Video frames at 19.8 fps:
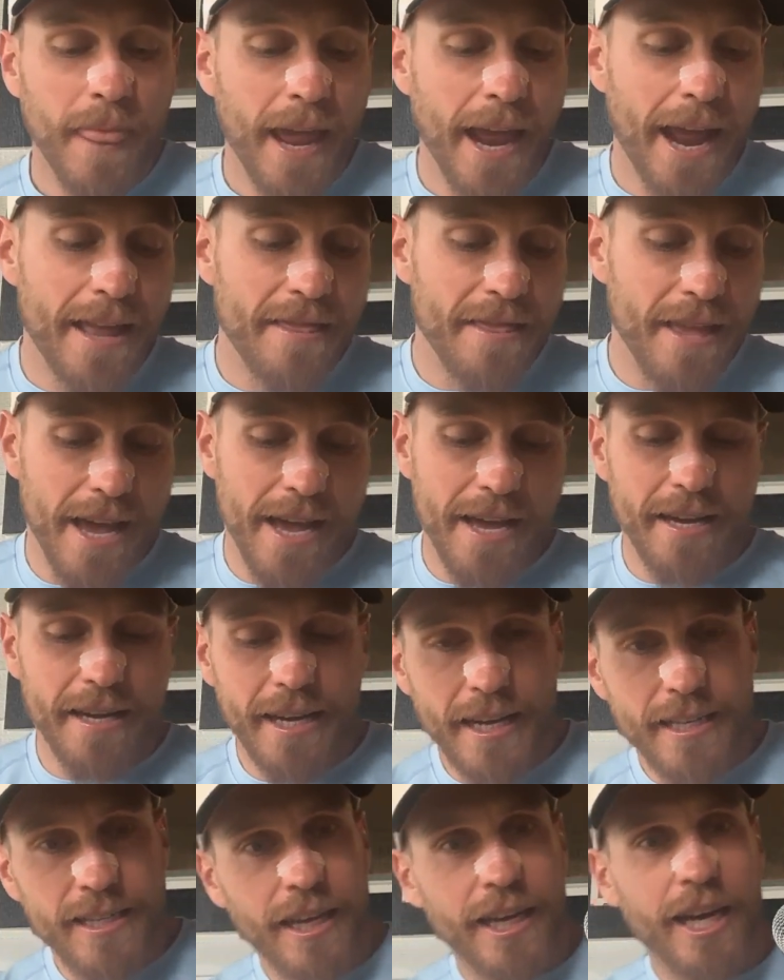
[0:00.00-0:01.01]
And then
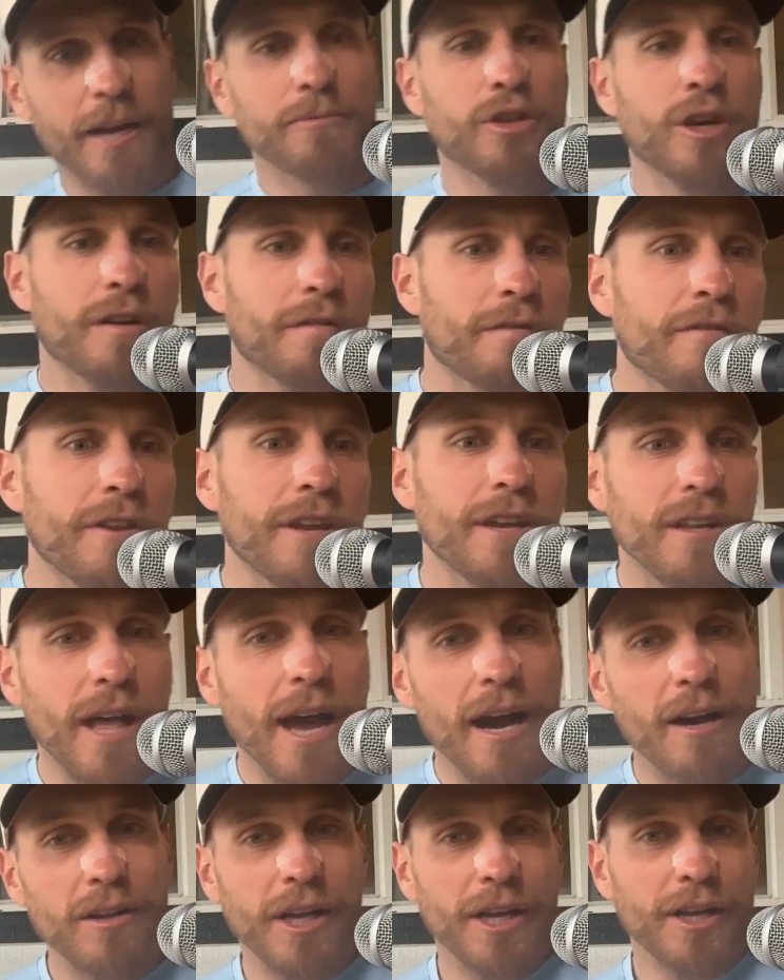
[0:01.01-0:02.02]
it's like I'm trying to feel
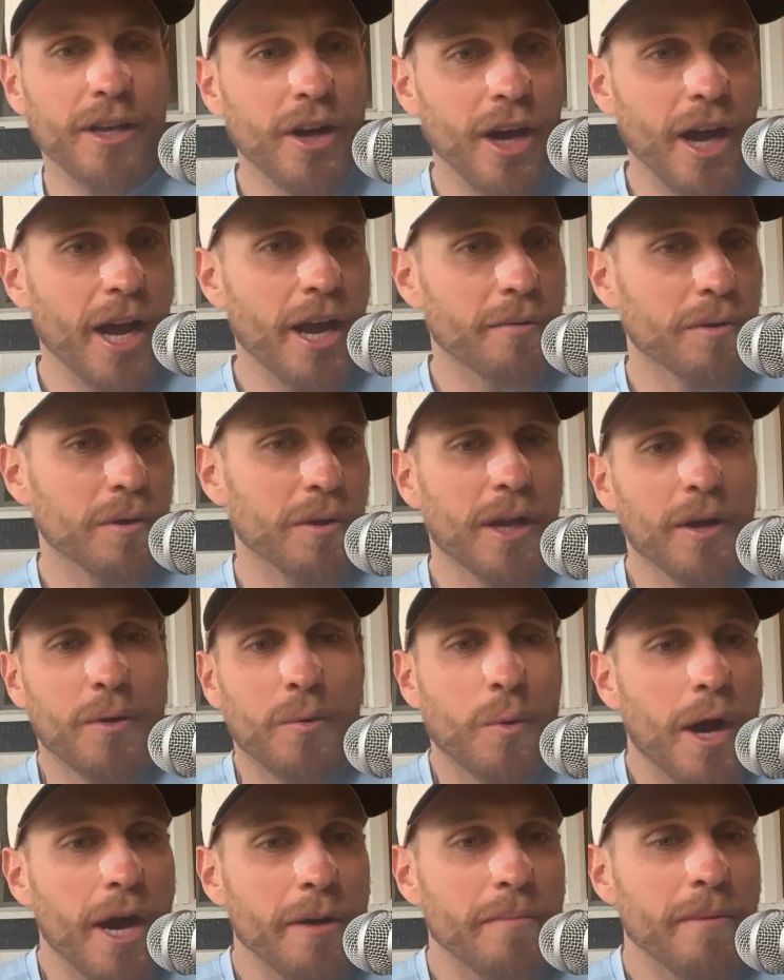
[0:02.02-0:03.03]
out like, okay, well, like
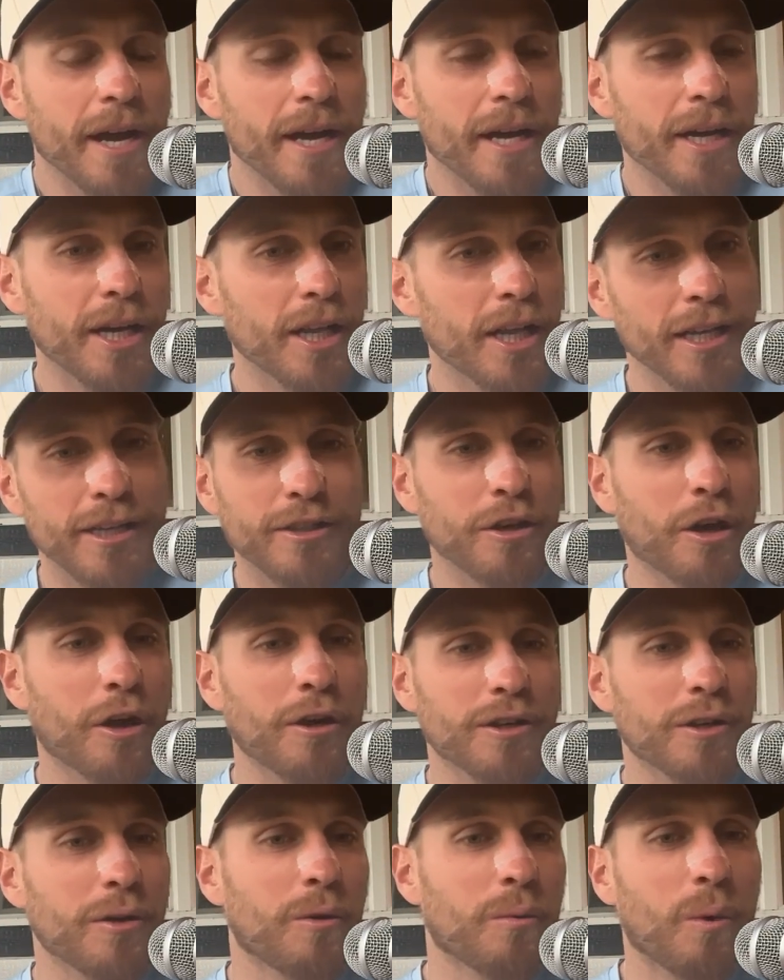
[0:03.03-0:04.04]
when am I going to like
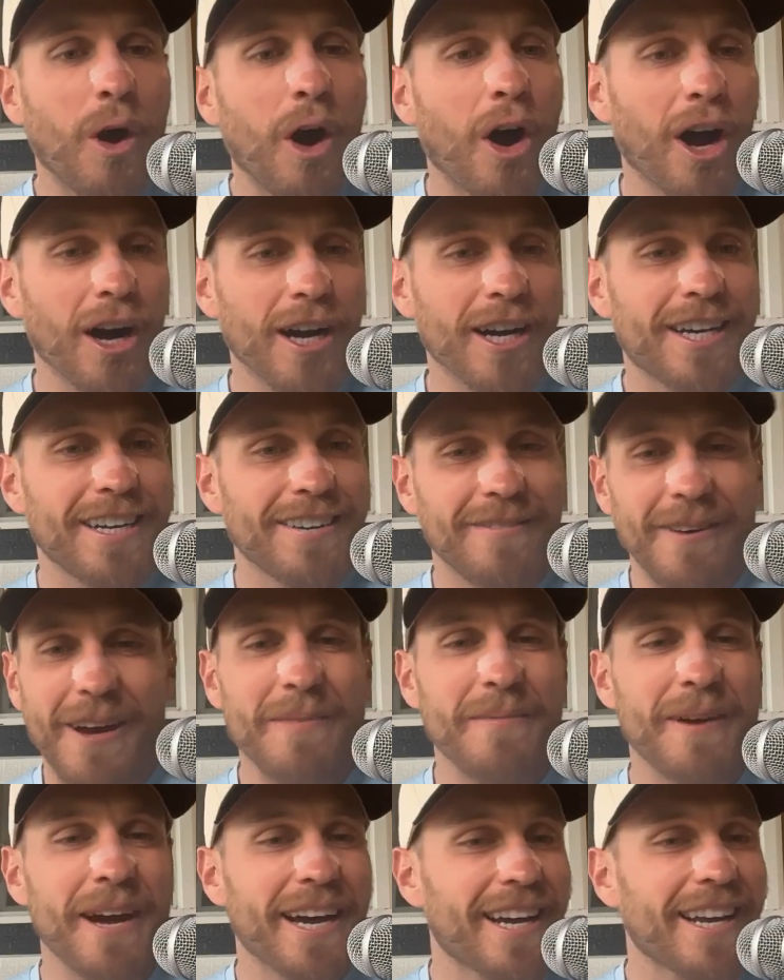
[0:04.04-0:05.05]
start to walk? When
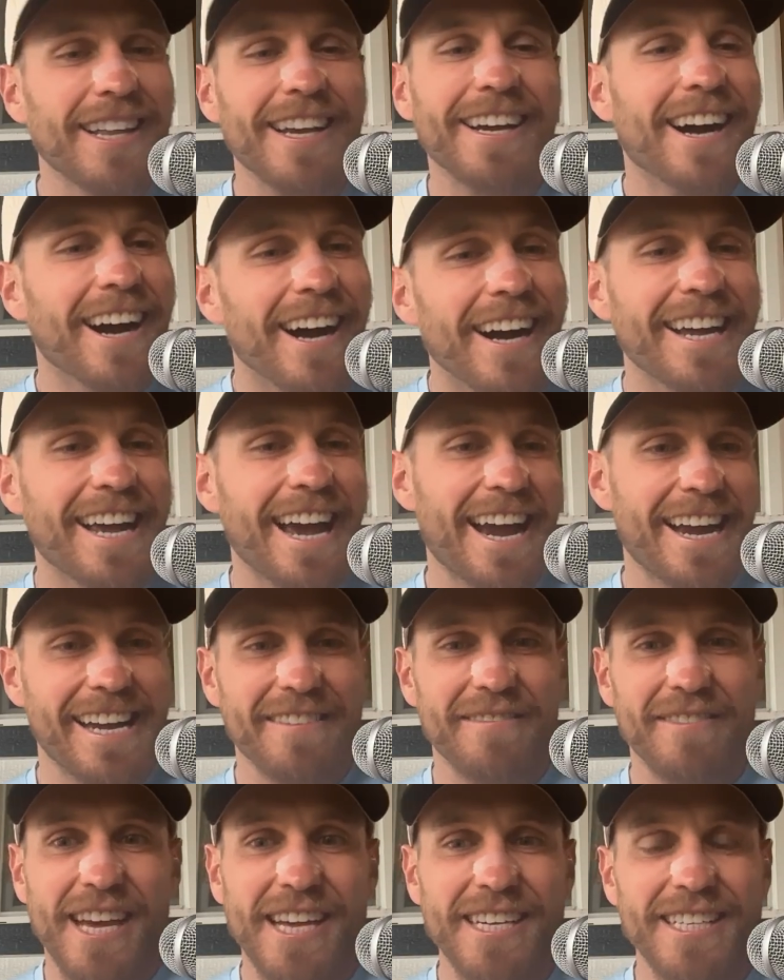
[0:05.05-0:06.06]
am I going to like hike any
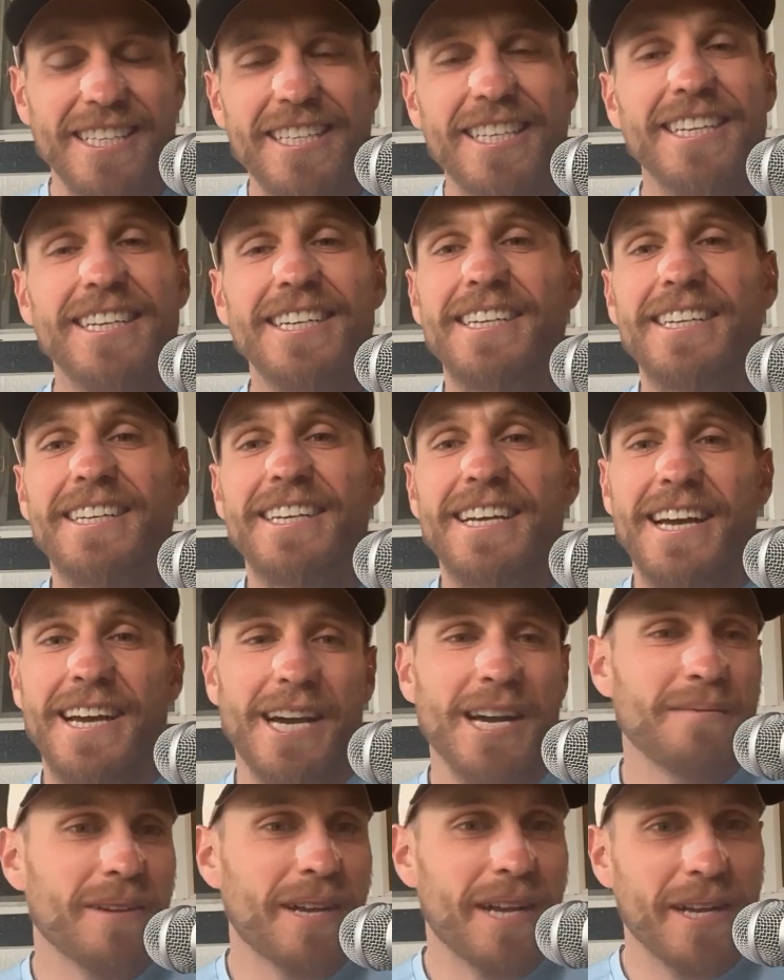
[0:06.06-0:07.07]
of this? And
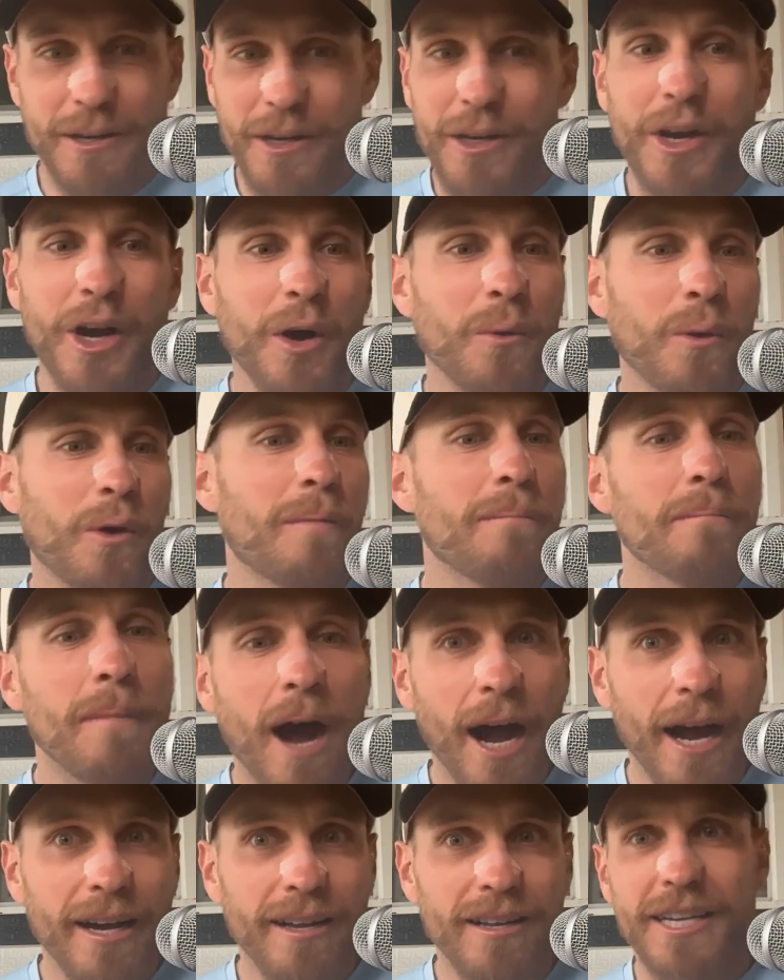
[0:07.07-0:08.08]
I'm like, we're a
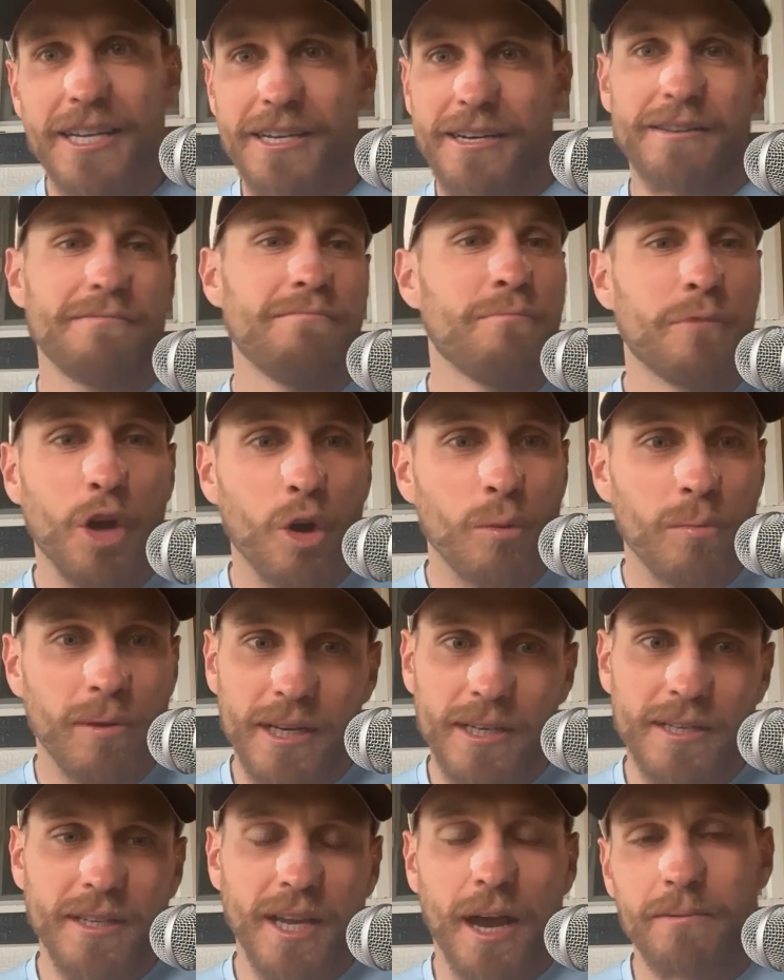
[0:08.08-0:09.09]
mile in.
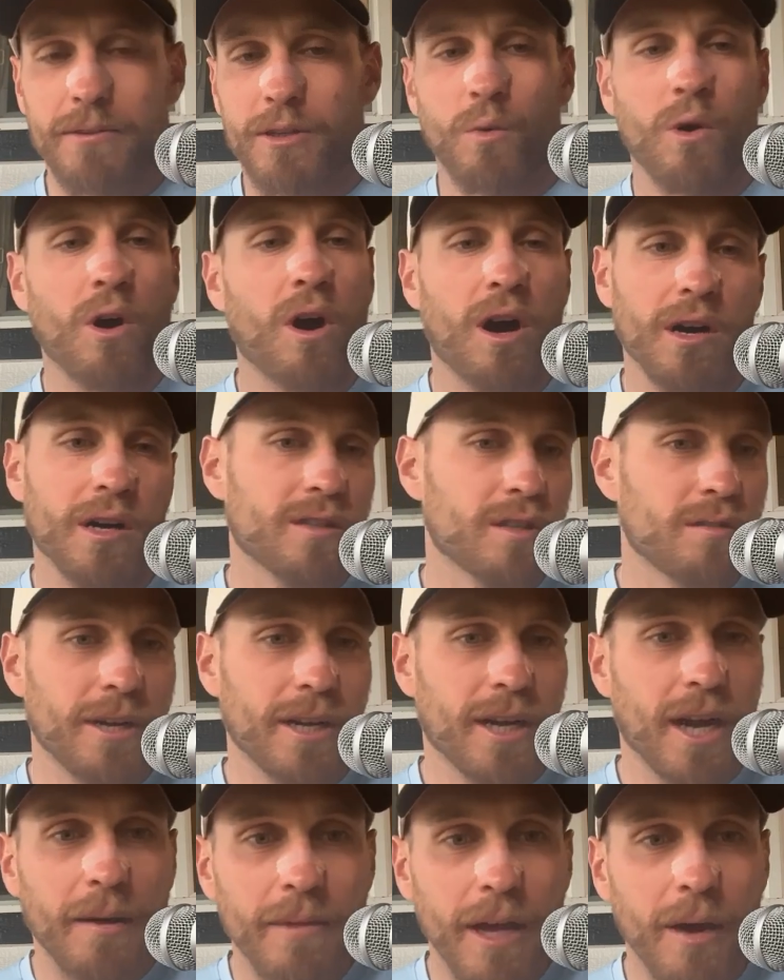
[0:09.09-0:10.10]
Nobody's stopped to walk. So I'm
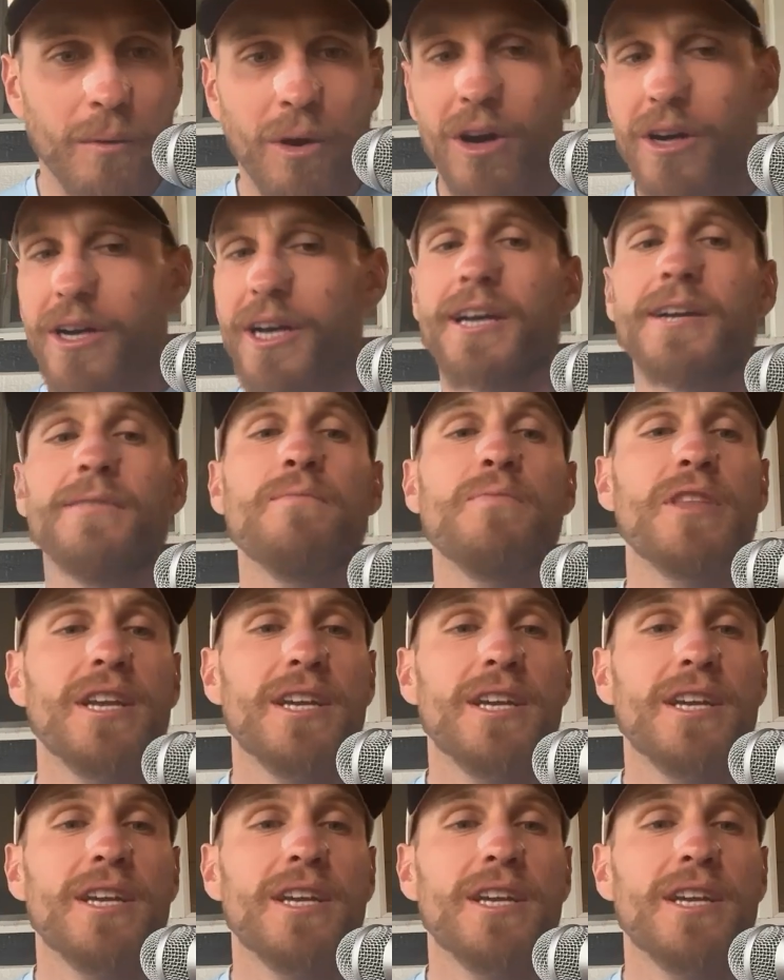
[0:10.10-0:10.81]
like, I'm not walking.